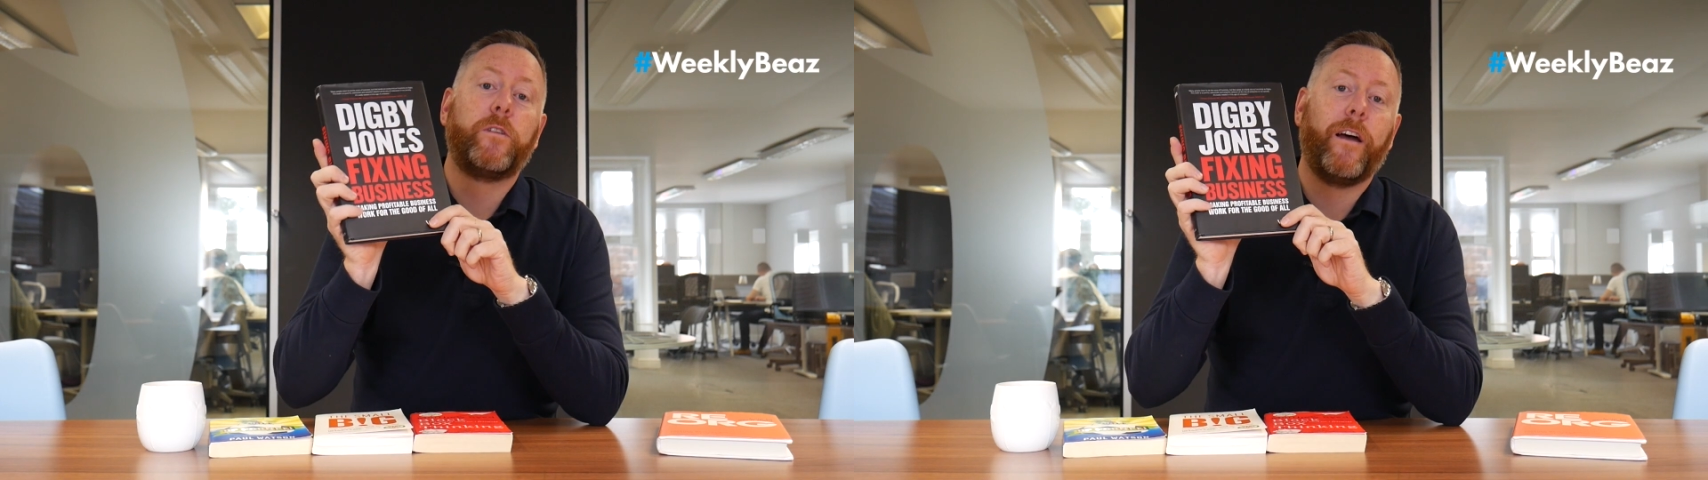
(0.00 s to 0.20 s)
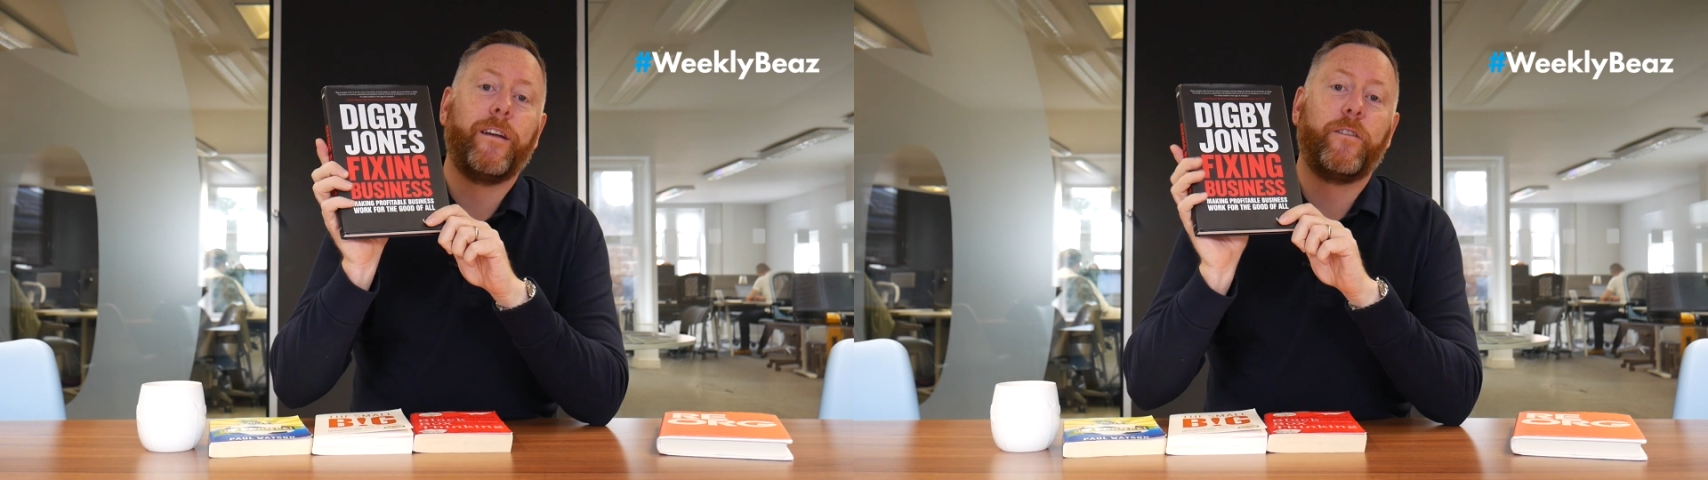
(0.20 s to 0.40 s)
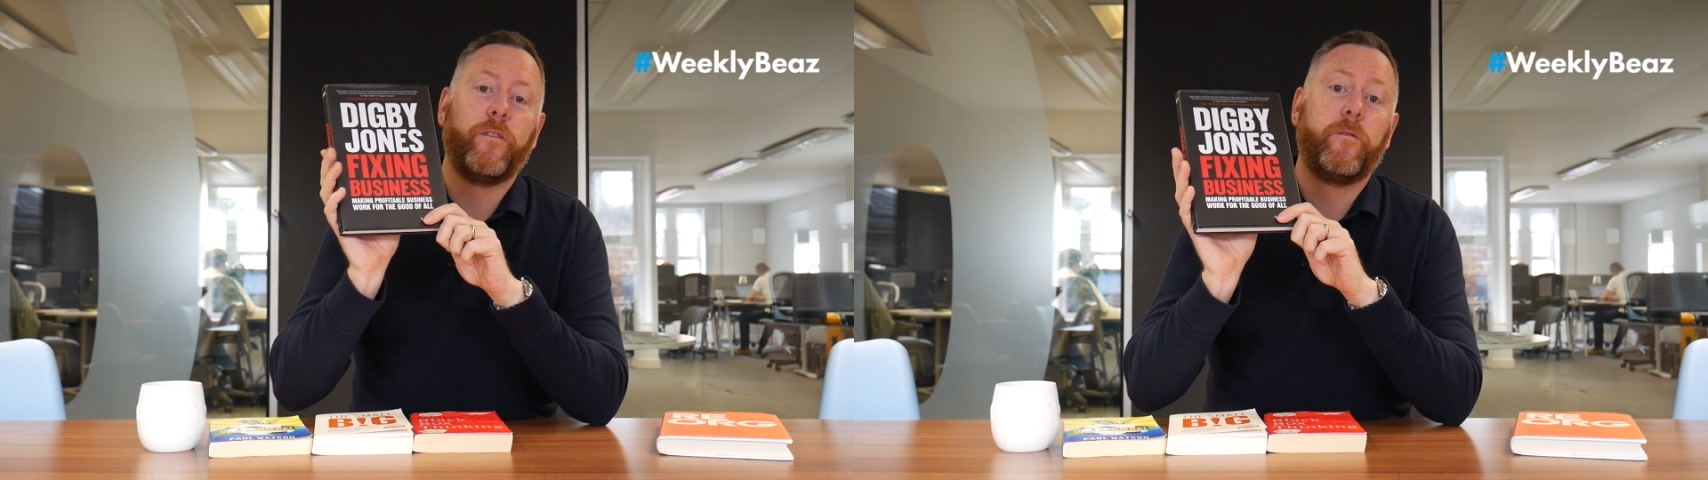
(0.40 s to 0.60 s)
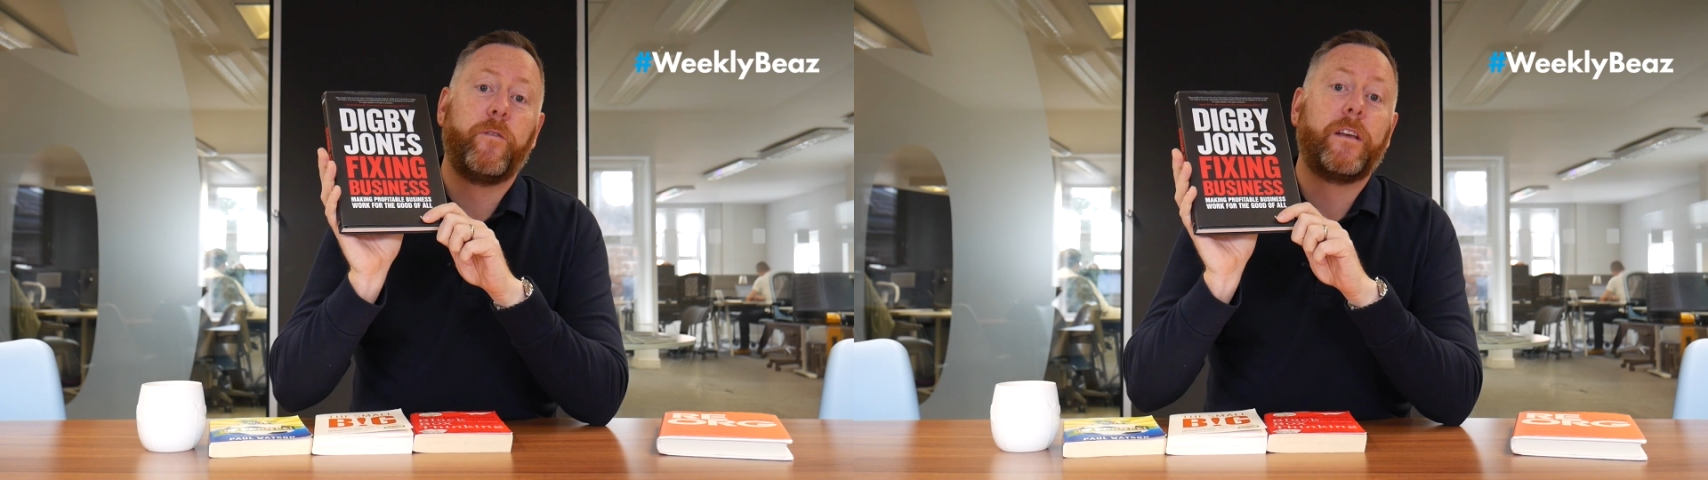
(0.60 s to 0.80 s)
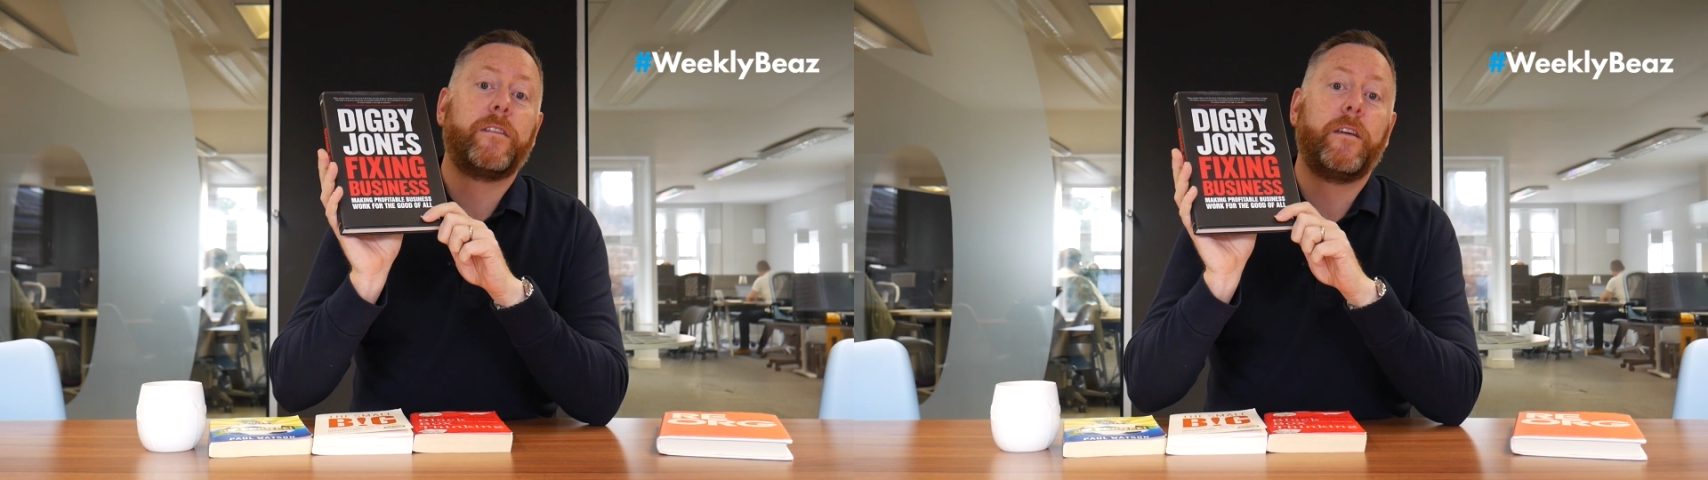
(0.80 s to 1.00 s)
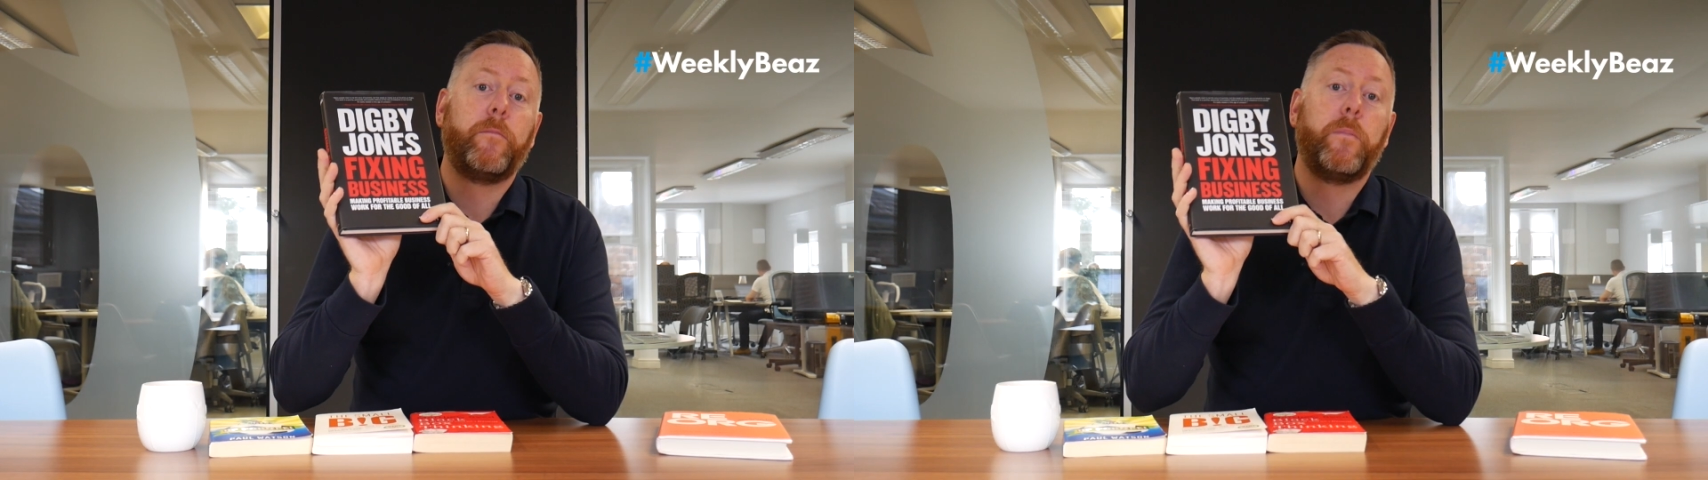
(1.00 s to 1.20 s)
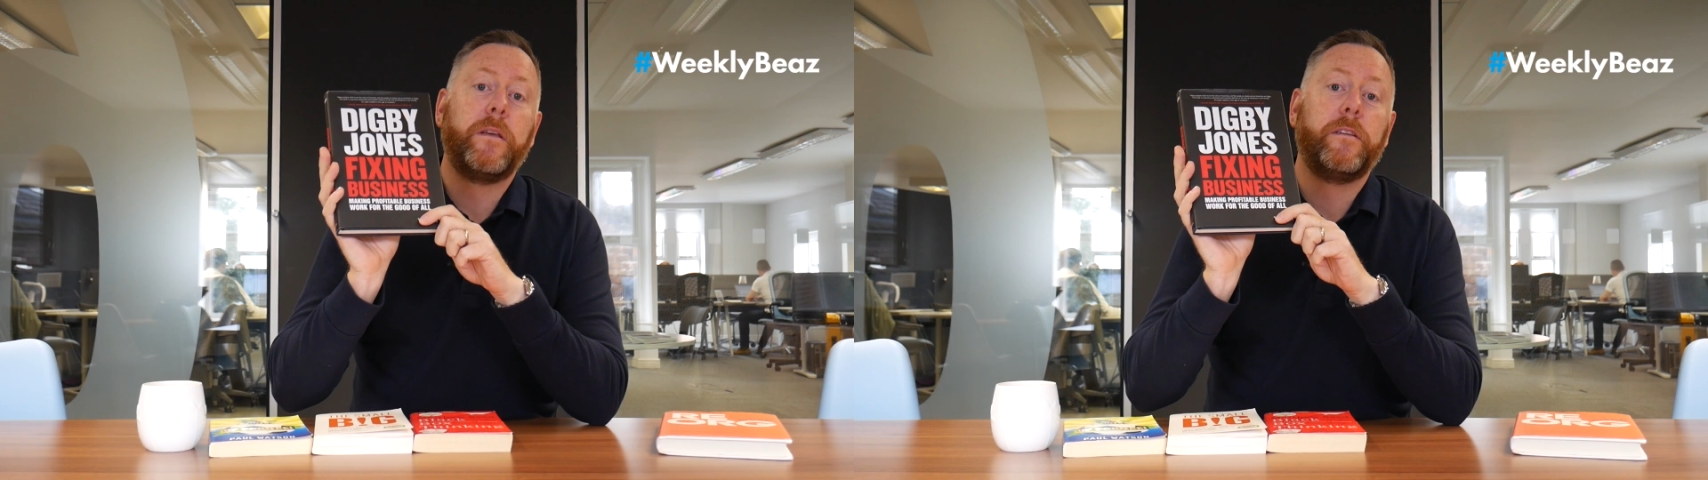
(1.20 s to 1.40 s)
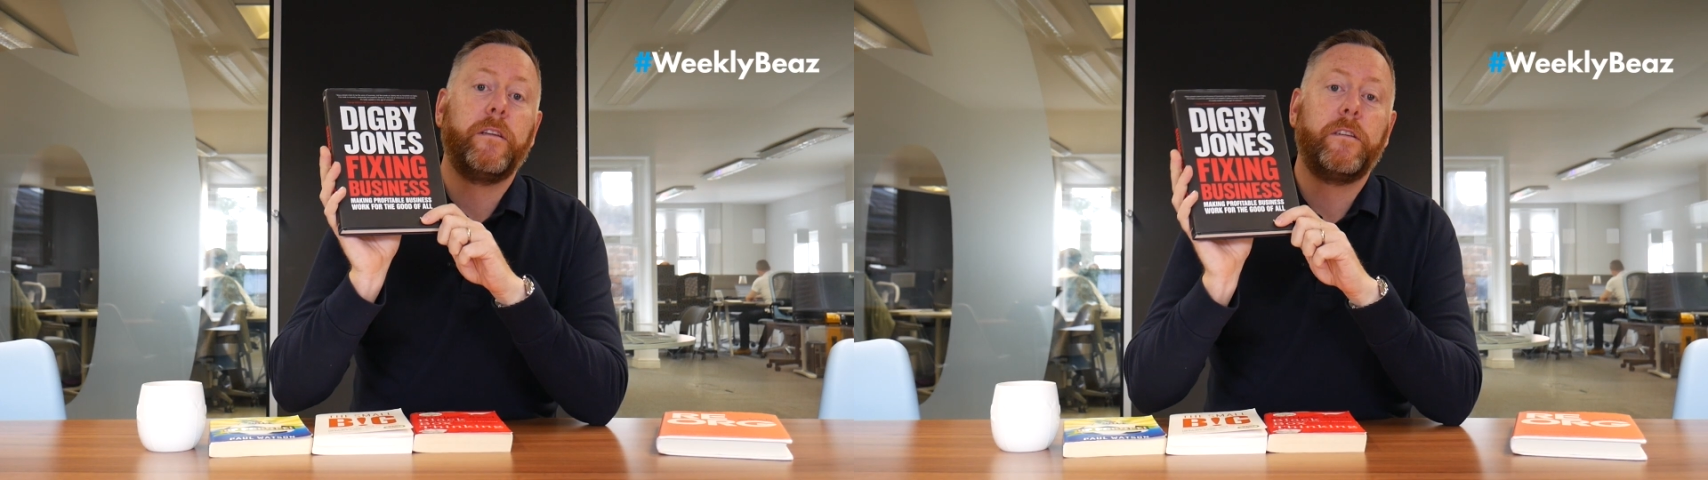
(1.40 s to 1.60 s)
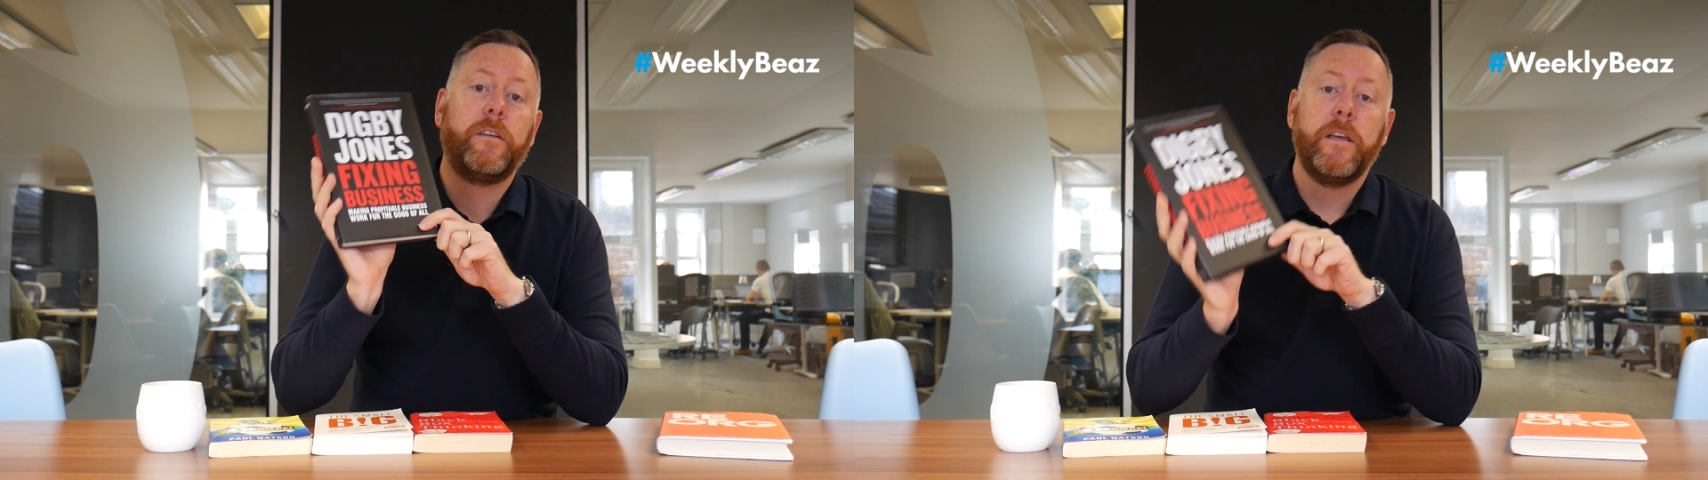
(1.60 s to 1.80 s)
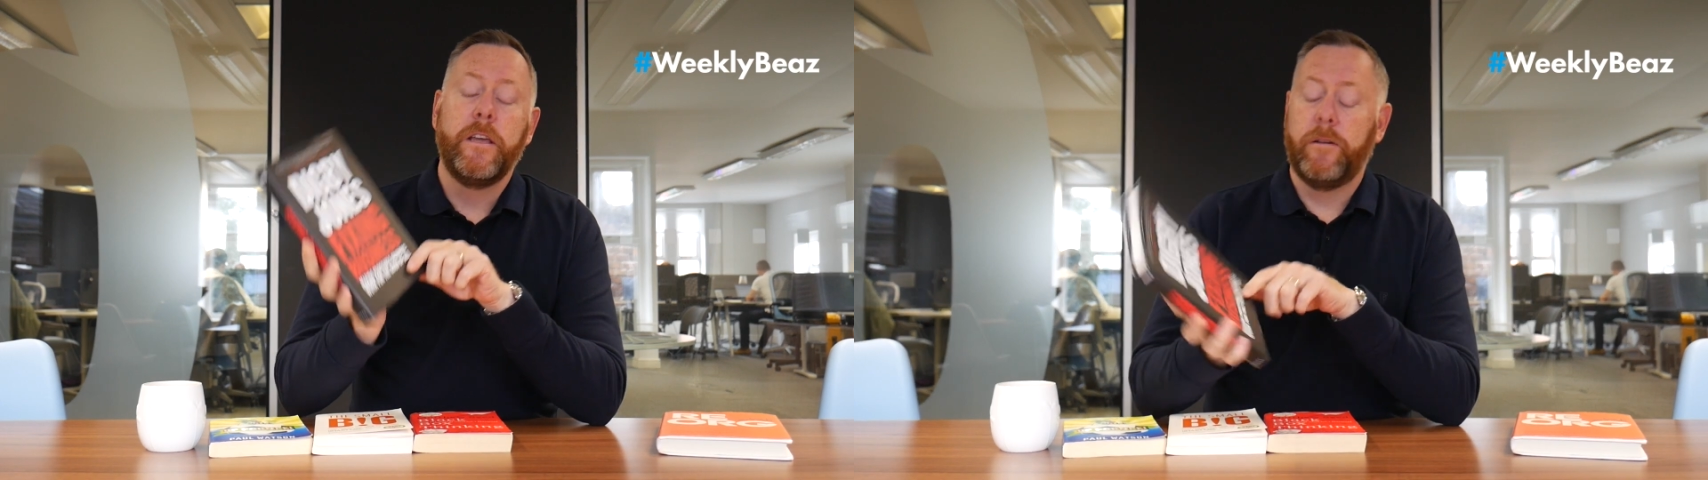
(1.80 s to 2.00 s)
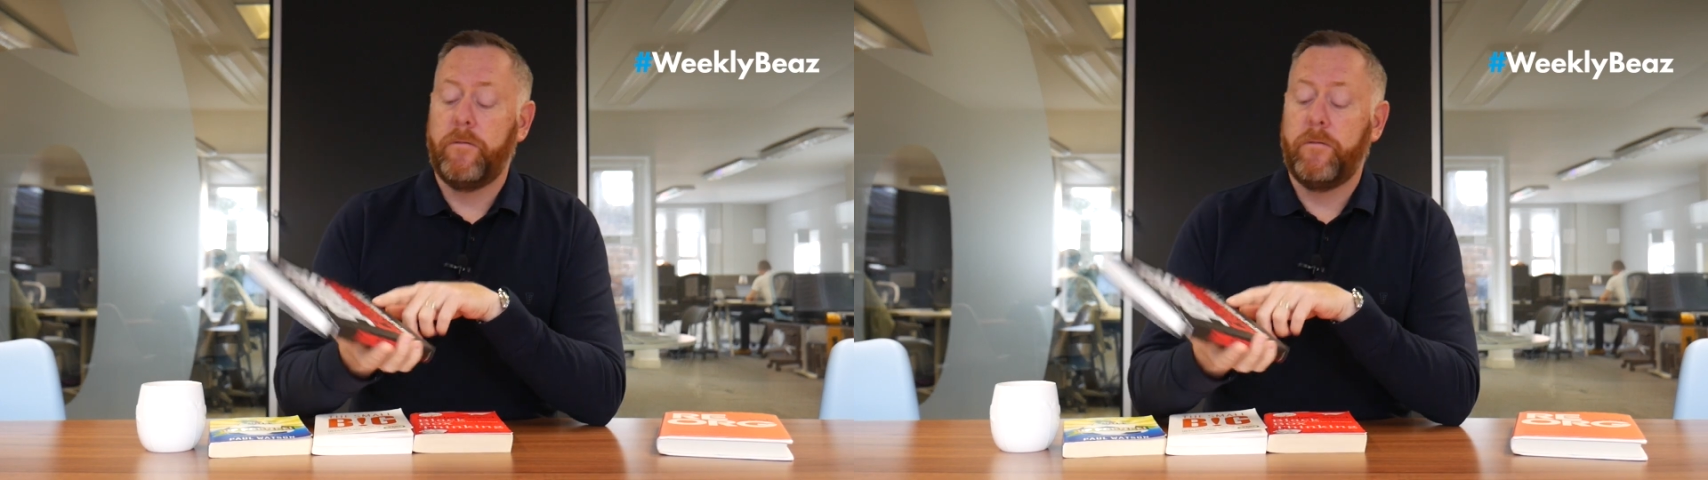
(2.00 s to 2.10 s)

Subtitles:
title of Fixing Business,